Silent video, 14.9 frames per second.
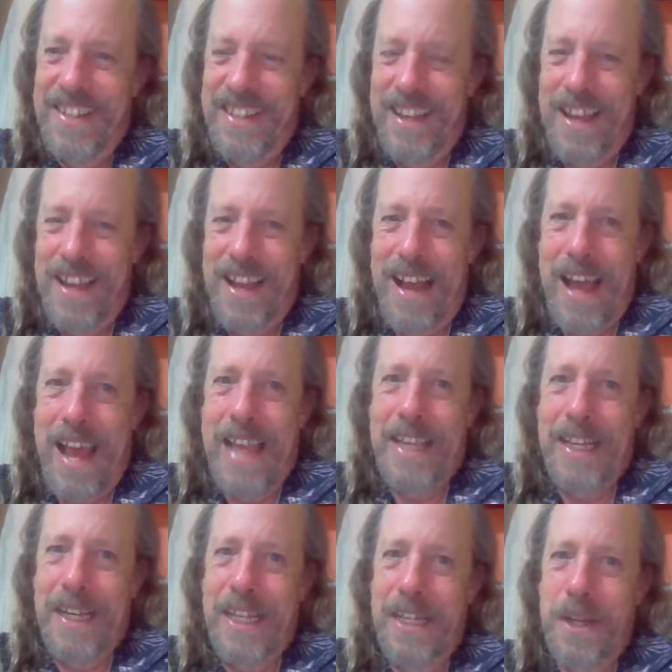Yeah, I
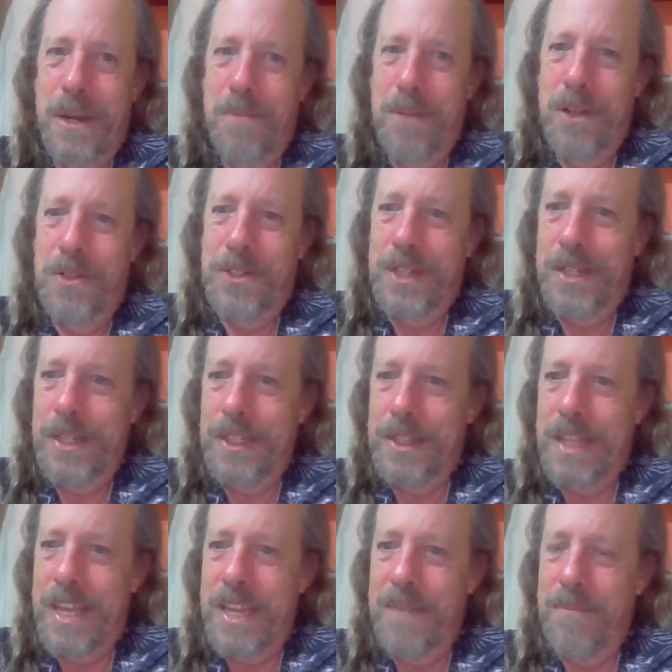can eat almost
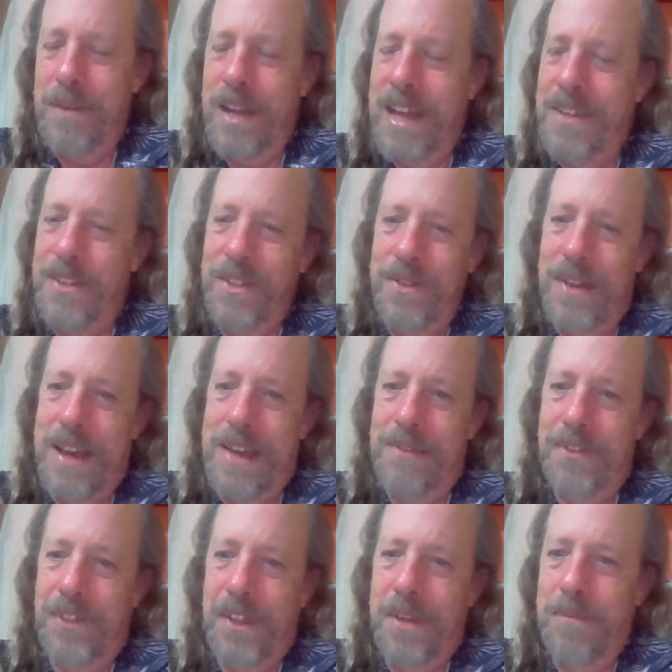anything, but I do have
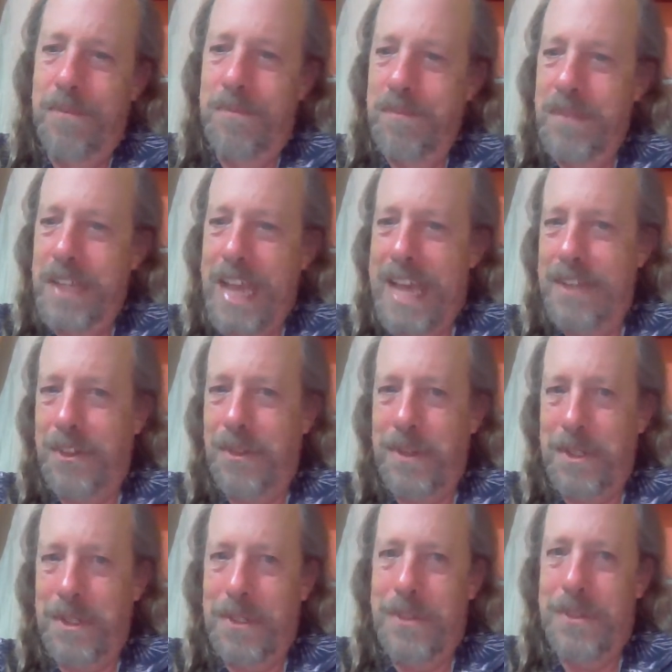some
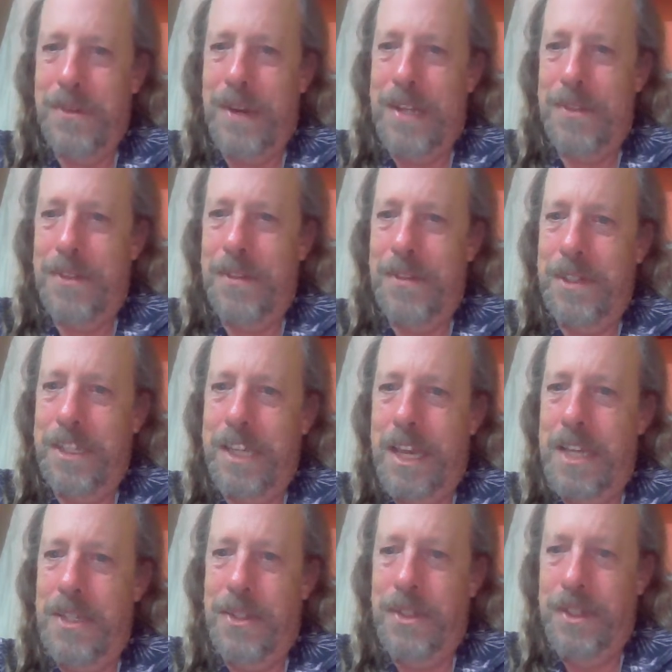gastric distresses
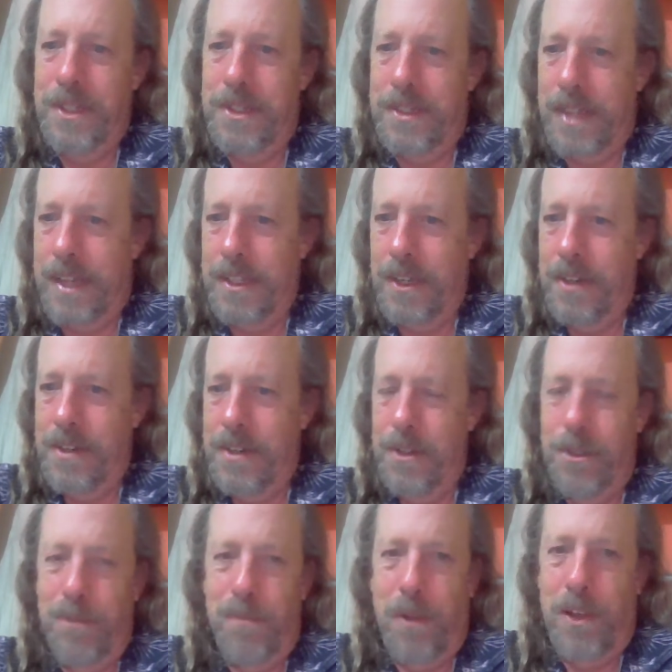occasionally as I go to
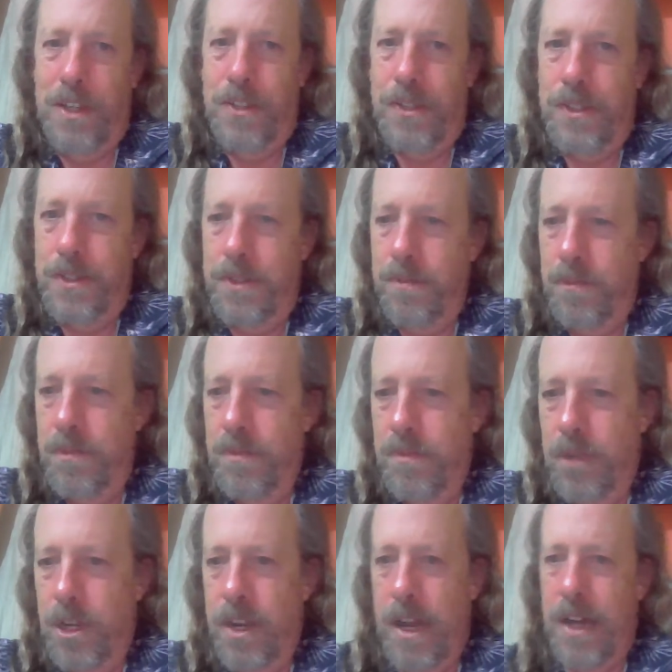new places,
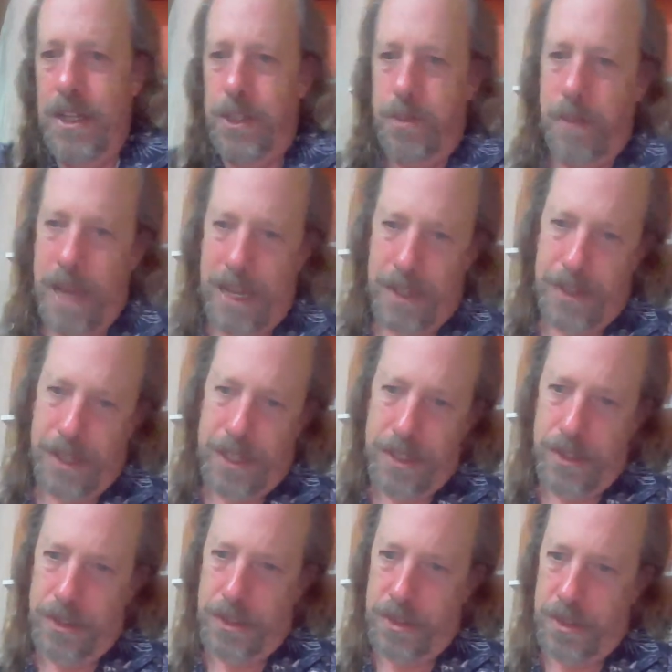but not as bad as I
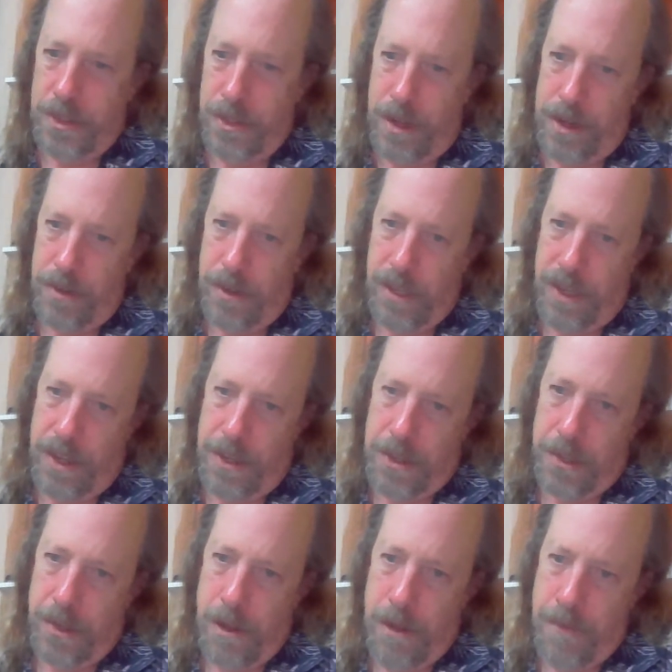used to, I don't
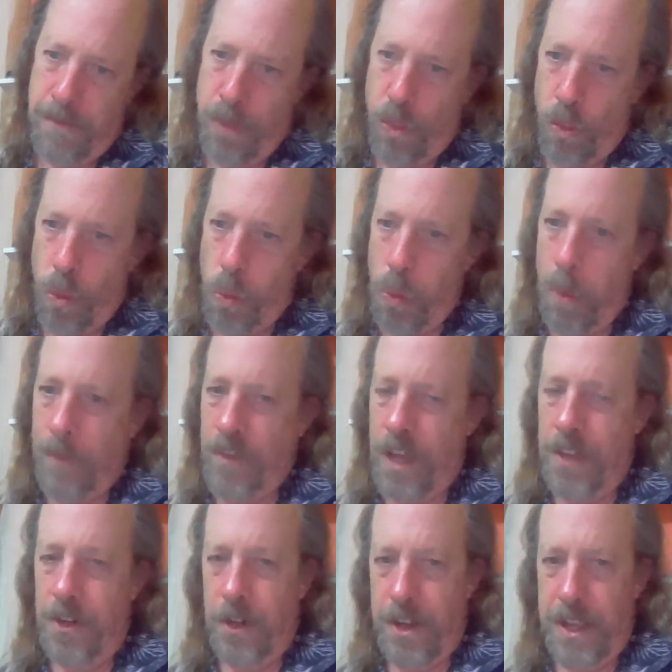guess. On the
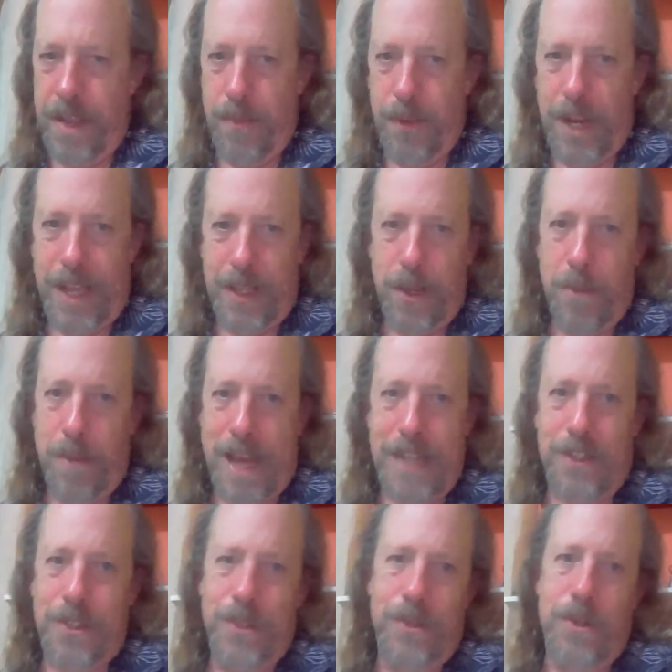other hand, when I go
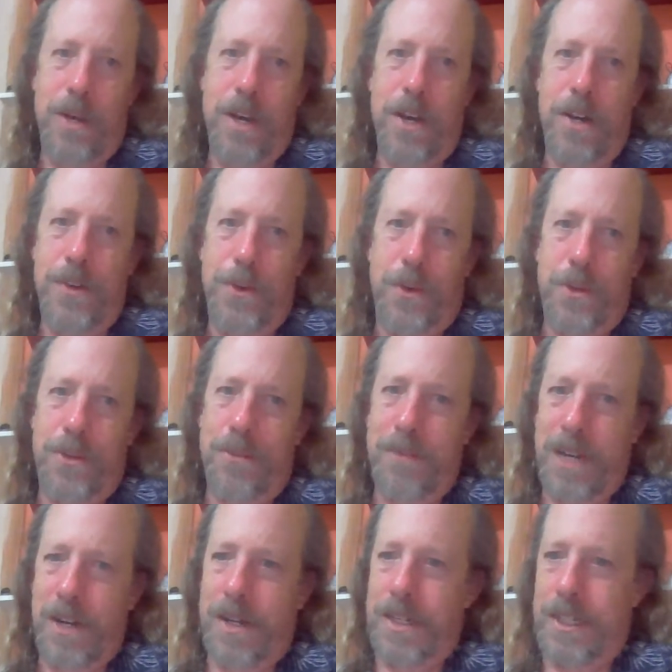back to North
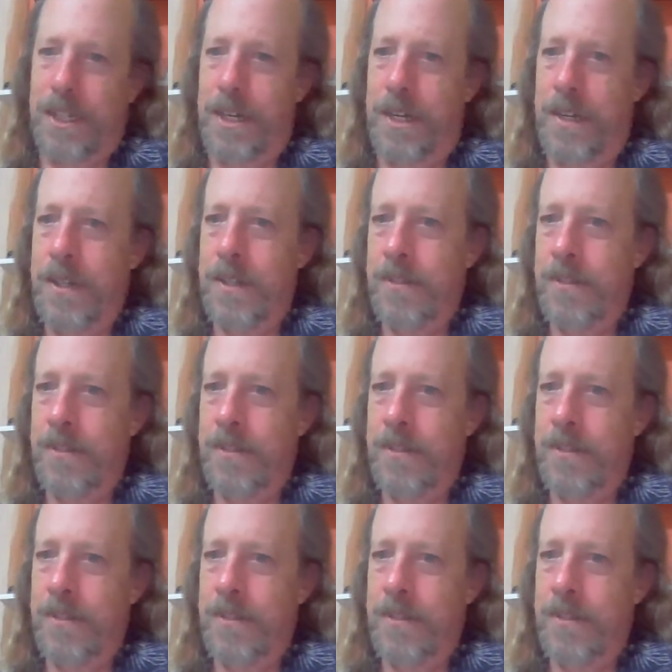America,